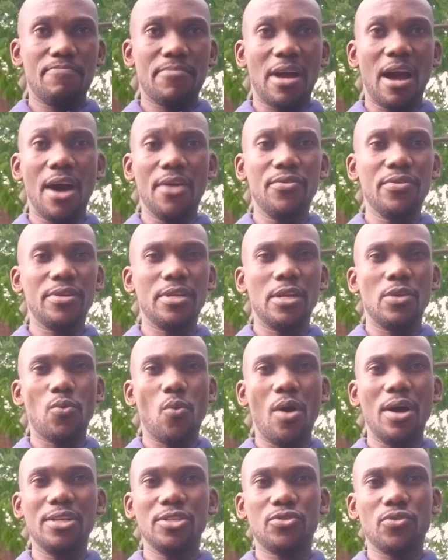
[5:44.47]

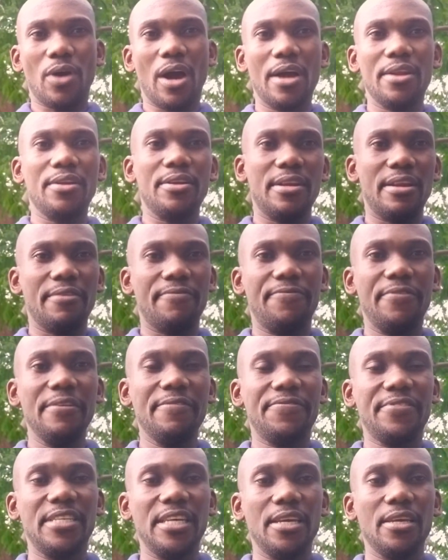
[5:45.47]
101 to
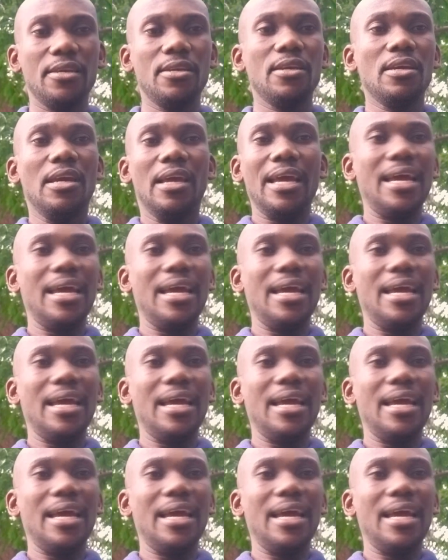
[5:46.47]
150,